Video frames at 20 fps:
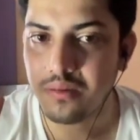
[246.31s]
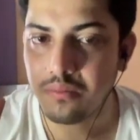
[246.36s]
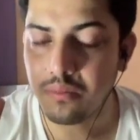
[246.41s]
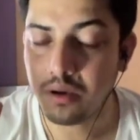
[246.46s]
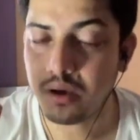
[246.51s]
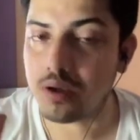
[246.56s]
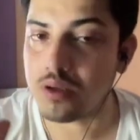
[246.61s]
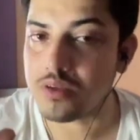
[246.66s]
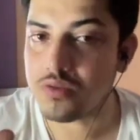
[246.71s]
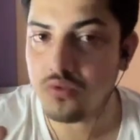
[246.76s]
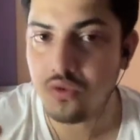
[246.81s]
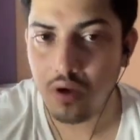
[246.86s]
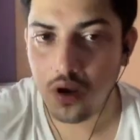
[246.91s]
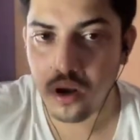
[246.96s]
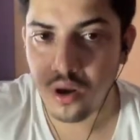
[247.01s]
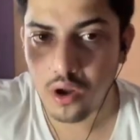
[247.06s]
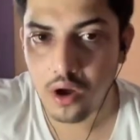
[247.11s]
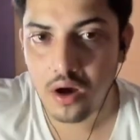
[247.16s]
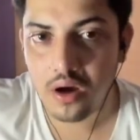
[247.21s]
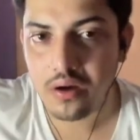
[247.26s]
because for
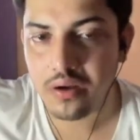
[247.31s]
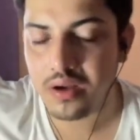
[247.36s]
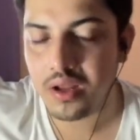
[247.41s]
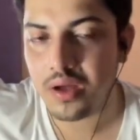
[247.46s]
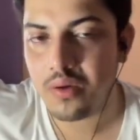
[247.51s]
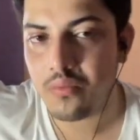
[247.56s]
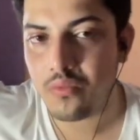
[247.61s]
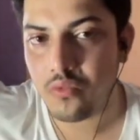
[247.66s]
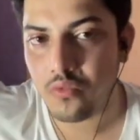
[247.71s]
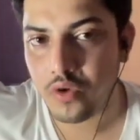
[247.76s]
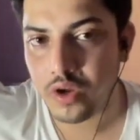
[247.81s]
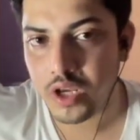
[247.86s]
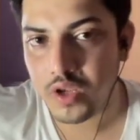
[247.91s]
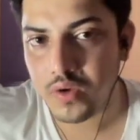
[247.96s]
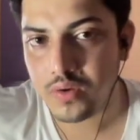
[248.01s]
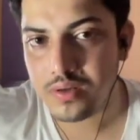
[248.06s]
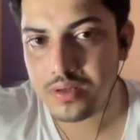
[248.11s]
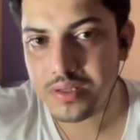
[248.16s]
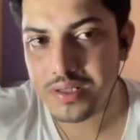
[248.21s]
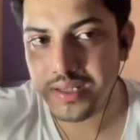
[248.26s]
long term when
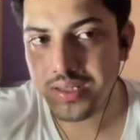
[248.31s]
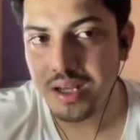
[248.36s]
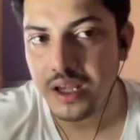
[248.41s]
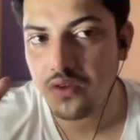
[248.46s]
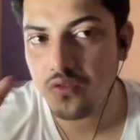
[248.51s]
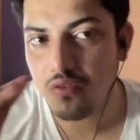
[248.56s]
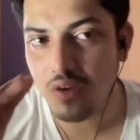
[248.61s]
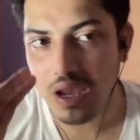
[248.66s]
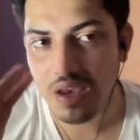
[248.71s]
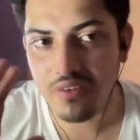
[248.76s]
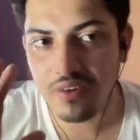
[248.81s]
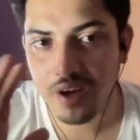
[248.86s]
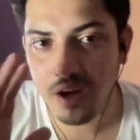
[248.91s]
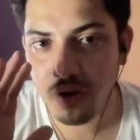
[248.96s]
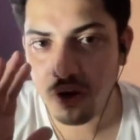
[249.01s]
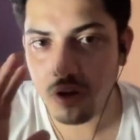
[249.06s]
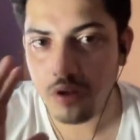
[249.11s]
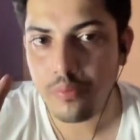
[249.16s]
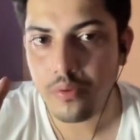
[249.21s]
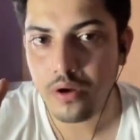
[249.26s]
you will see that
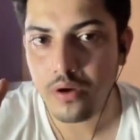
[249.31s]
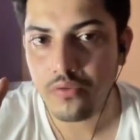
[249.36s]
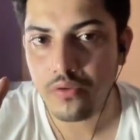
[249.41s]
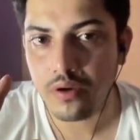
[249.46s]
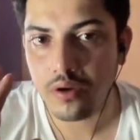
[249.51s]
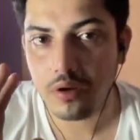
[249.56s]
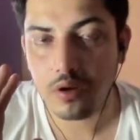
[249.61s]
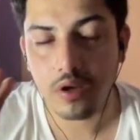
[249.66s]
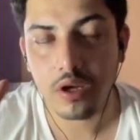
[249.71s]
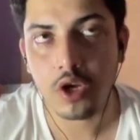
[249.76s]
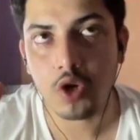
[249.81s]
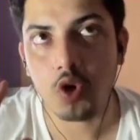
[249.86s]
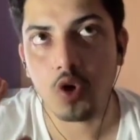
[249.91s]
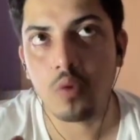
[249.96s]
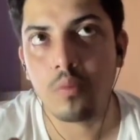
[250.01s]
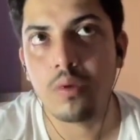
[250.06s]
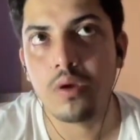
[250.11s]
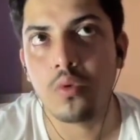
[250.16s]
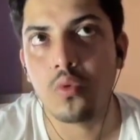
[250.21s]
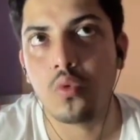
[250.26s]
$500 profit it
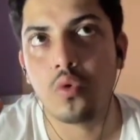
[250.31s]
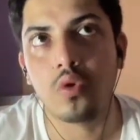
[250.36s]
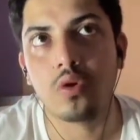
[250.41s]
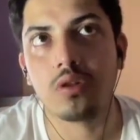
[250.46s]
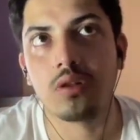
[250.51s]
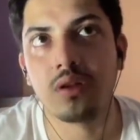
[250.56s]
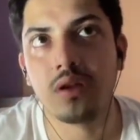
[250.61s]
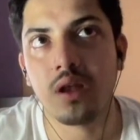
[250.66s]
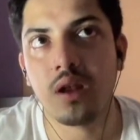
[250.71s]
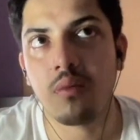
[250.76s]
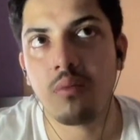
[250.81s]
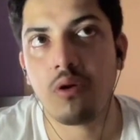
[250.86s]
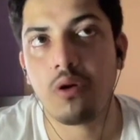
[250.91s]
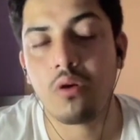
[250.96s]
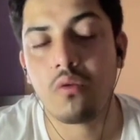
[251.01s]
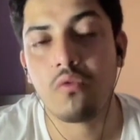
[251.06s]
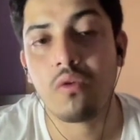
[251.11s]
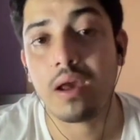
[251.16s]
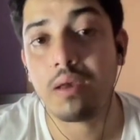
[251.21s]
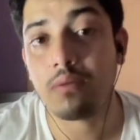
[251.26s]
will be worth near
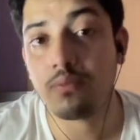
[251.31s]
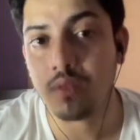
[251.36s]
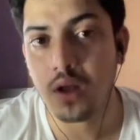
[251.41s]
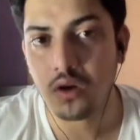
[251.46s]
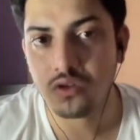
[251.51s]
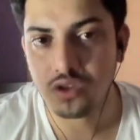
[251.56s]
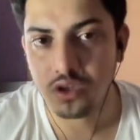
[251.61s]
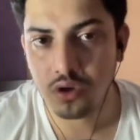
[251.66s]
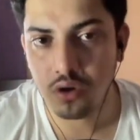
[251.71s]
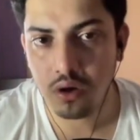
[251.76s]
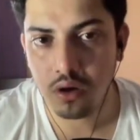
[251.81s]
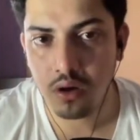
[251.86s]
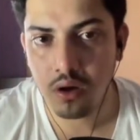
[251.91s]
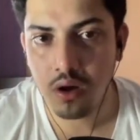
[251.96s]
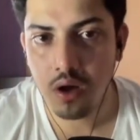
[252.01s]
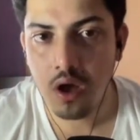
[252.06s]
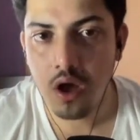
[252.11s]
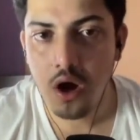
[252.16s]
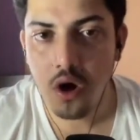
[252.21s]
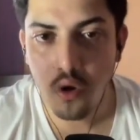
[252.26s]
about $5000
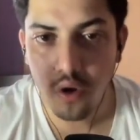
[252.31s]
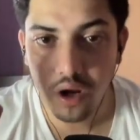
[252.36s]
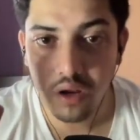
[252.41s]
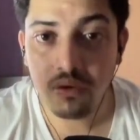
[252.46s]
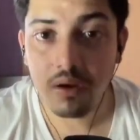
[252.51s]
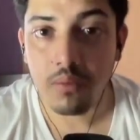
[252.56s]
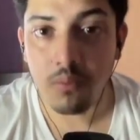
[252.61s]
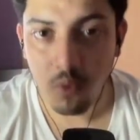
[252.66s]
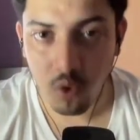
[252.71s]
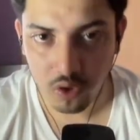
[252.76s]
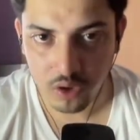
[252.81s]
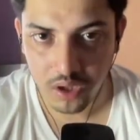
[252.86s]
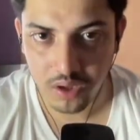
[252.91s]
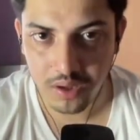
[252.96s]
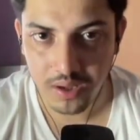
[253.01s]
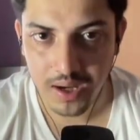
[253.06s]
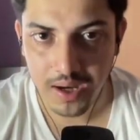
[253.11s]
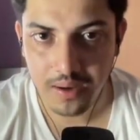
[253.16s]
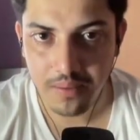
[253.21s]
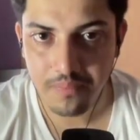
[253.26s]
or even more
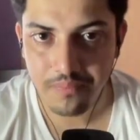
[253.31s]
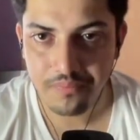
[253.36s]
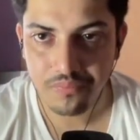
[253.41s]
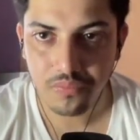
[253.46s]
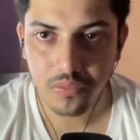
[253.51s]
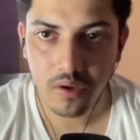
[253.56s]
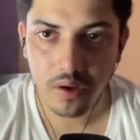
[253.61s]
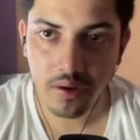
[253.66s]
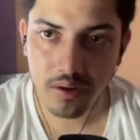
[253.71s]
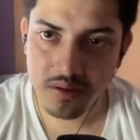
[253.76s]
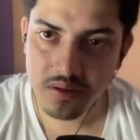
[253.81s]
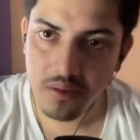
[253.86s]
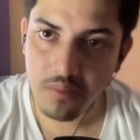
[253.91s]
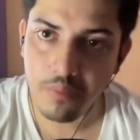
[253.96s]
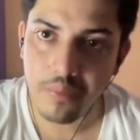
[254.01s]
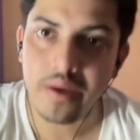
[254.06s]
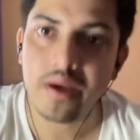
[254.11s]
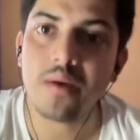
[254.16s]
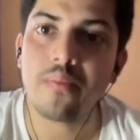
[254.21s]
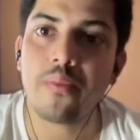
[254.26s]
than that it's a
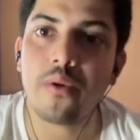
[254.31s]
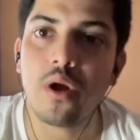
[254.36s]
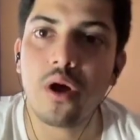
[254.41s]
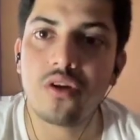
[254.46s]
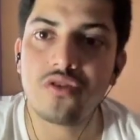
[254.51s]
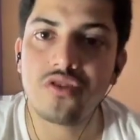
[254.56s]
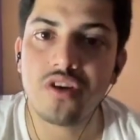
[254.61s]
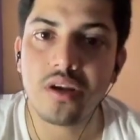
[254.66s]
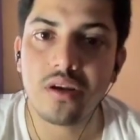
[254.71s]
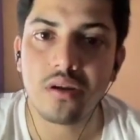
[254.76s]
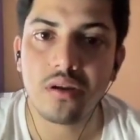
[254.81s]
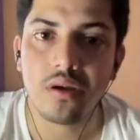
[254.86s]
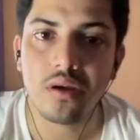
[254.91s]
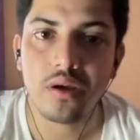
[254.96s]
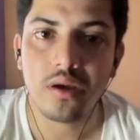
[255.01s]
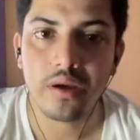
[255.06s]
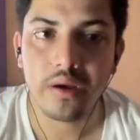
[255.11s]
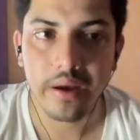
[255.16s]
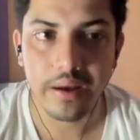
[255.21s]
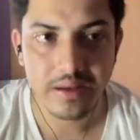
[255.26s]
big project
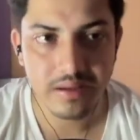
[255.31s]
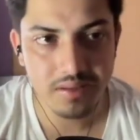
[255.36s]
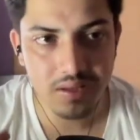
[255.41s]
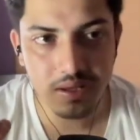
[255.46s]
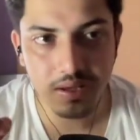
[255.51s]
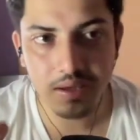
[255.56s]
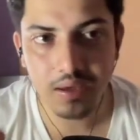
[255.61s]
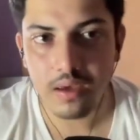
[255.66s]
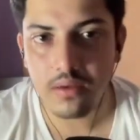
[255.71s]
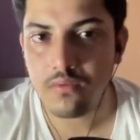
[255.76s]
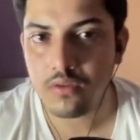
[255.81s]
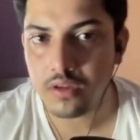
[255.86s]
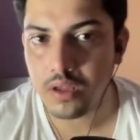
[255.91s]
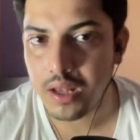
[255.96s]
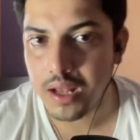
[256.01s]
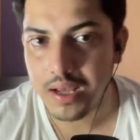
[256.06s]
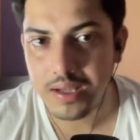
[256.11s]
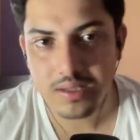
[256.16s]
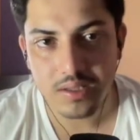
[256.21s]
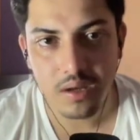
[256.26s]
it's in the game for the
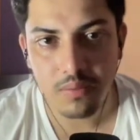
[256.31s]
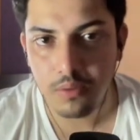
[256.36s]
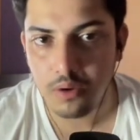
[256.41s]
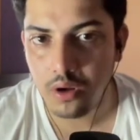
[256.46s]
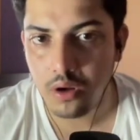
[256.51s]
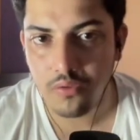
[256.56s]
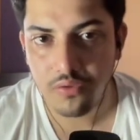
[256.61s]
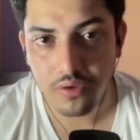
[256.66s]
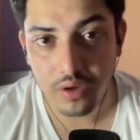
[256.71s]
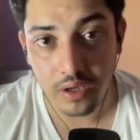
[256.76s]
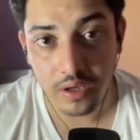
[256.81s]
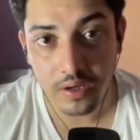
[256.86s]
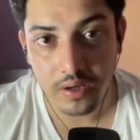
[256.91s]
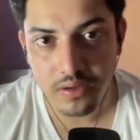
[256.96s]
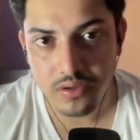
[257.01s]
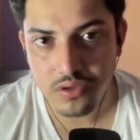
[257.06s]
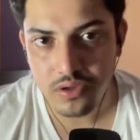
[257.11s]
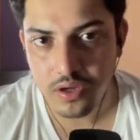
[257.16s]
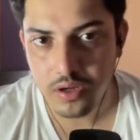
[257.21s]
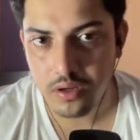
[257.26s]
last couple of
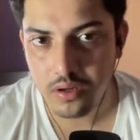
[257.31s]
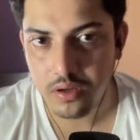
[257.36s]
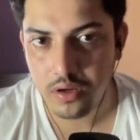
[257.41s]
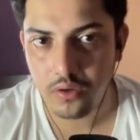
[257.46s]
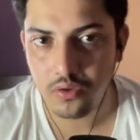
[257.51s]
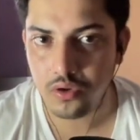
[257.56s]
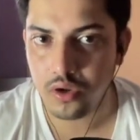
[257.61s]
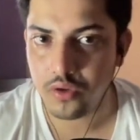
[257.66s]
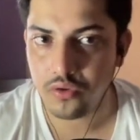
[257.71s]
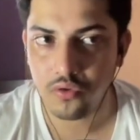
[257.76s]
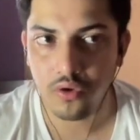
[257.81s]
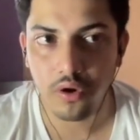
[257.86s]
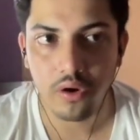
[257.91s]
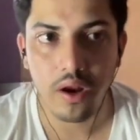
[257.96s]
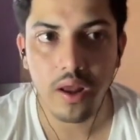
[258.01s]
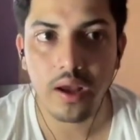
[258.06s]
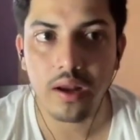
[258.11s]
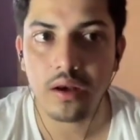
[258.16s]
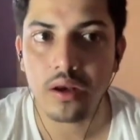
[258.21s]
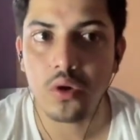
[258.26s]
years it's not
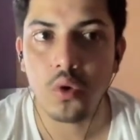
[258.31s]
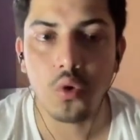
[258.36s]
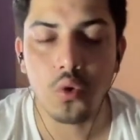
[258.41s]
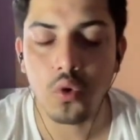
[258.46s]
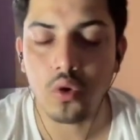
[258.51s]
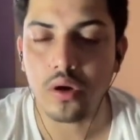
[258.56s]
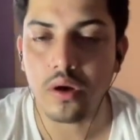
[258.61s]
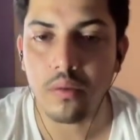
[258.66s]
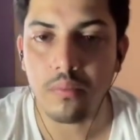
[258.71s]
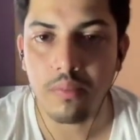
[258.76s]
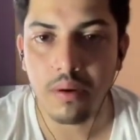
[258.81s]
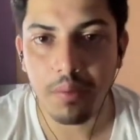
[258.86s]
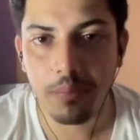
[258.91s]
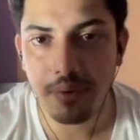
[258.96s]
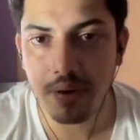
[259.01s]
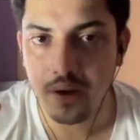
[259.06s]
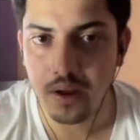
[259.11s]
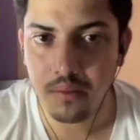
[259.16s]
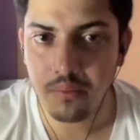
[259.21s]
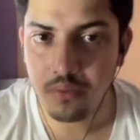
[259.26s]
like new token pump
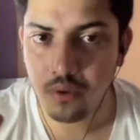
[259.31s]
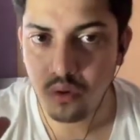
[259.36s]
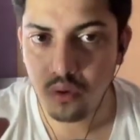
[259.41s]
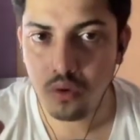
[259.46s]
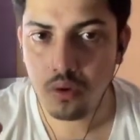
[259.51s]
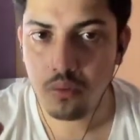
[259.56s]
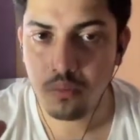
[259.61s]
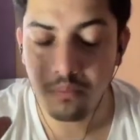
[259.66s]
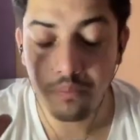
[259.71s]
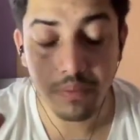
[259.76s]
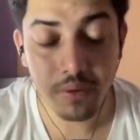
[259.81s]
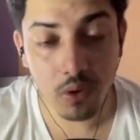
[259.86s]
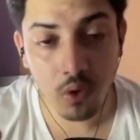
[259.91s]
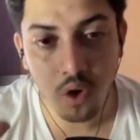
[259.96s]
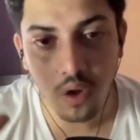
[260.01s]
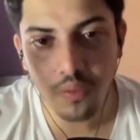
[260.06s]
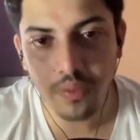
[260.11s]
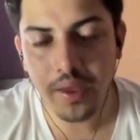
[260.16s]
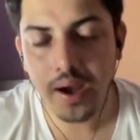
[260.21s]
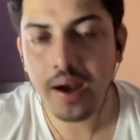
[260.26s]
and dump no
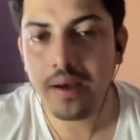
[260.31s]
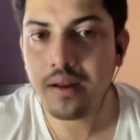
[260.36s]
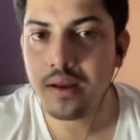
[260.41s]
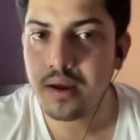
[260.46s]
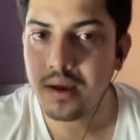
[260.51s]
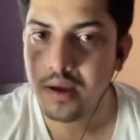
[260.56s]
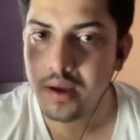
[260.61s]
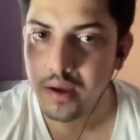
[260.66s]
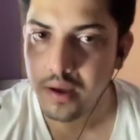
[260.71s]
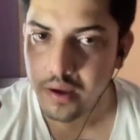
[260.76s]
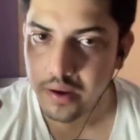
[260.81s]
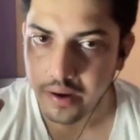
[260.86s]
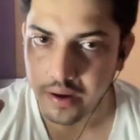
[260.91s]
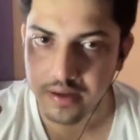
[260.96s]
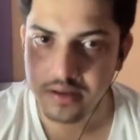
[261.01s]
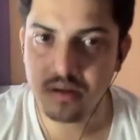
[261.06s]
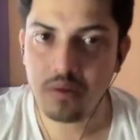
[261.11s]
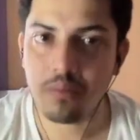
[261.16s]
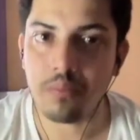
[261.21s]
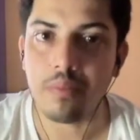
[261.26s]
beyond that
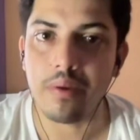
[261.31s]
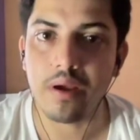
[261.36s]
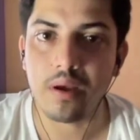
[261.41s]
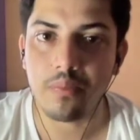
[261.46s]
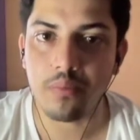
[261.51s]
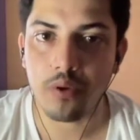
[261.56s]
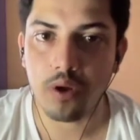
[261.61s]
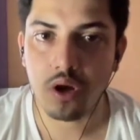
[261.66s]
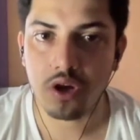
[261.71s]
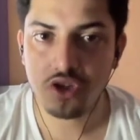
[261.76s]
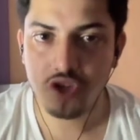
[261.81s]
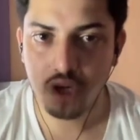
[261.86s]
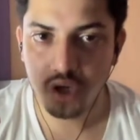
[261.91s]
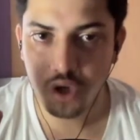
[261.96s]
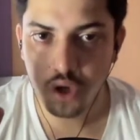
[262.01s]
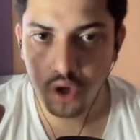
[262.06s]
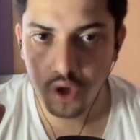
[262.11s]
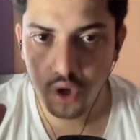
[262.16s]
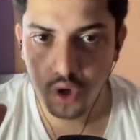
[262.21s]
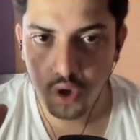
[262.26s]
it's a big project